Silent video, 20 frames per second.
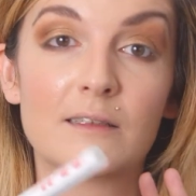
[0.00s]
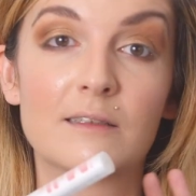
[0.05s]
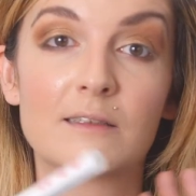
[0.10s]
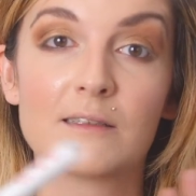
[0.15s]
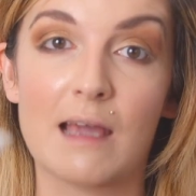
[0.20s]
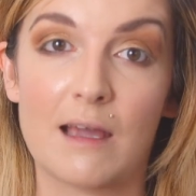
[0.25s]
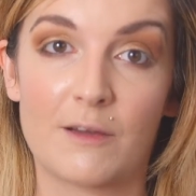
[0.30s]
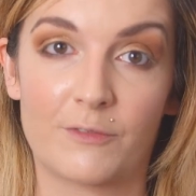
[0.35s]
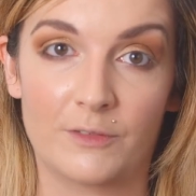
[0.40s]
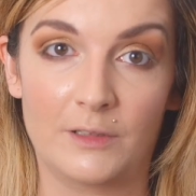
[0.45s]

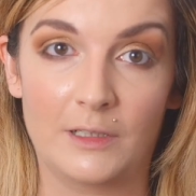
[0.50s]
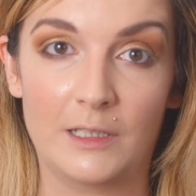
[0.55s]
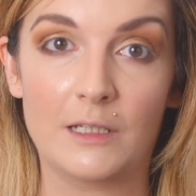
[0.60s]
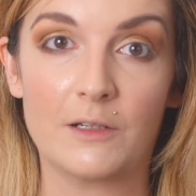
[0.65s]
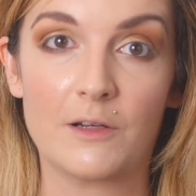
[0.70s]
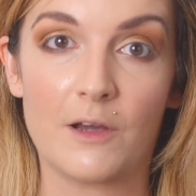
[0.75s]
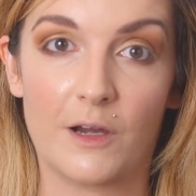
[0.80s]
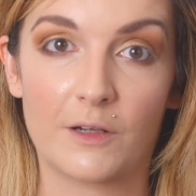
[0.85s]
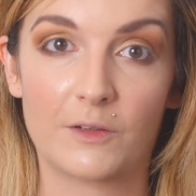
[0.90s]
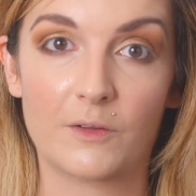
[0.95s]
Definitely
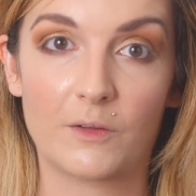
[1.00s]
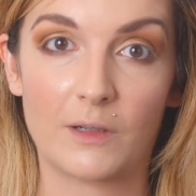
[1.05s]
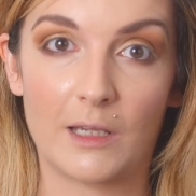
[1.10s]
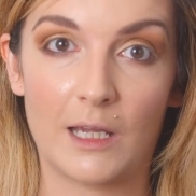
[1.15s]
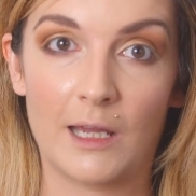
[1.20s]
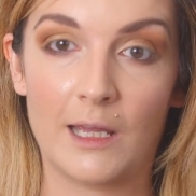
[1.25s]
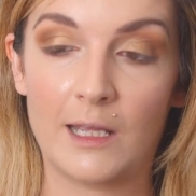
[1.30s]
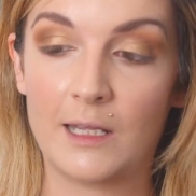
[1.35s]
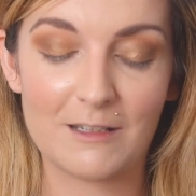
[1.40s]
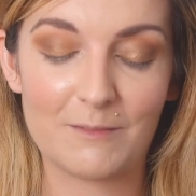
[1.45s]
not,
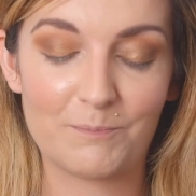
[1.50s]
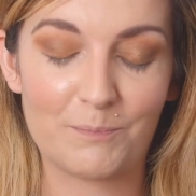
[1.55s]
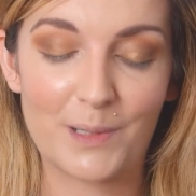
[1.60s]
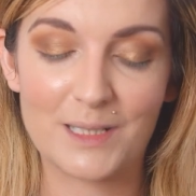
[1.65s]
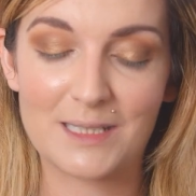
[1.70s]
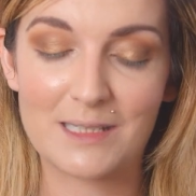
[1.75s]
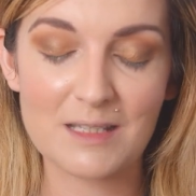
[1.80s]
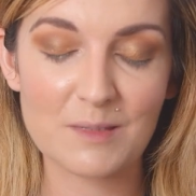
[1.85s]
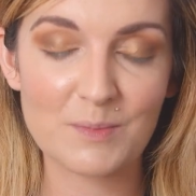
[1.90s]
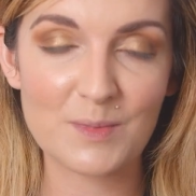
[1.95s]
okay?
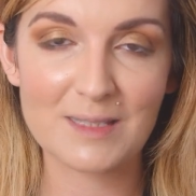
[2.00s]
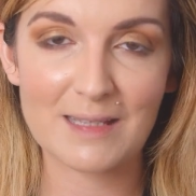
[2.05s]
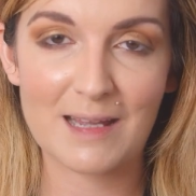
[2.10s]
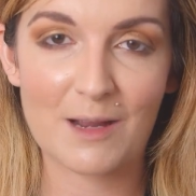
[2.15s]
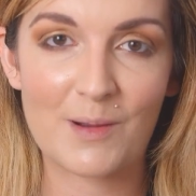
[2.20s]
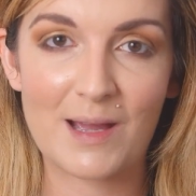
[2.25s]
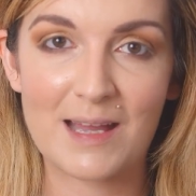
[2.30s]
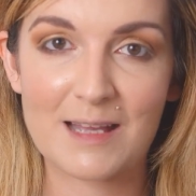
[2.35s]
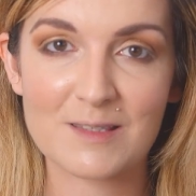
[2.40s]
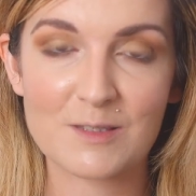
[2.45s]
But this
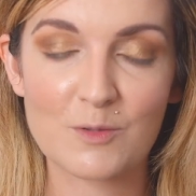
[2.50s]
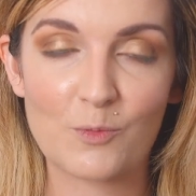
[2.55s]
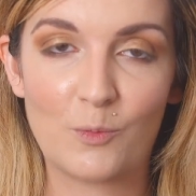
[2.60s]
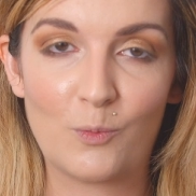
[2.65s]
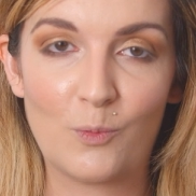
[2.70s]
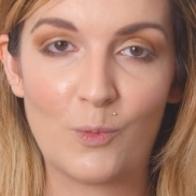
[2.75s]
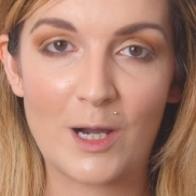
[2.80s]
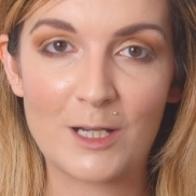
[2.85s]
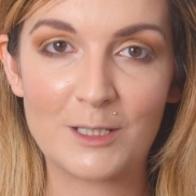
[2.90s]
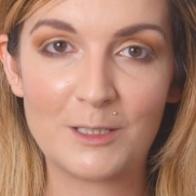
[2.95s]
mascara has
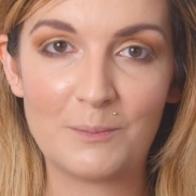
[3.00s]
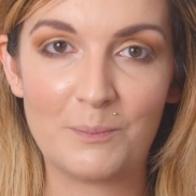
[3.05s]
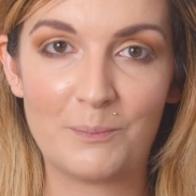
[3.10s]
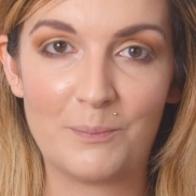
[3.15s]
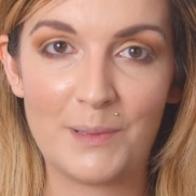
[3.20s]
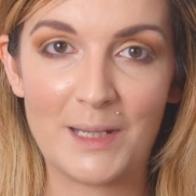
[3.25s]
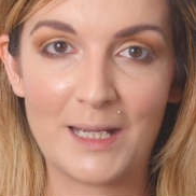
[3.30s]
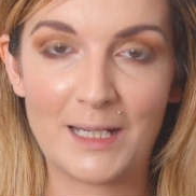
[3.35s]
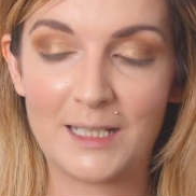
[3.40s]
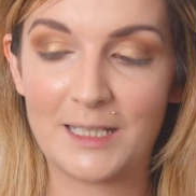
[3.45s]
one
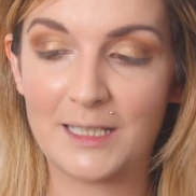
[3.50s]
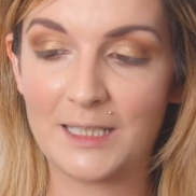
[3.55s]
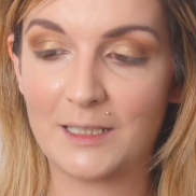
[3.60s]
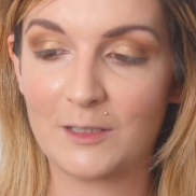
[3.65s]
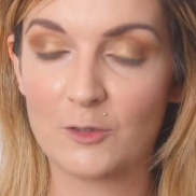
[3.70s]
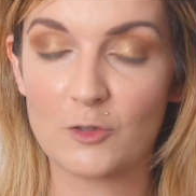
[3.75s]
big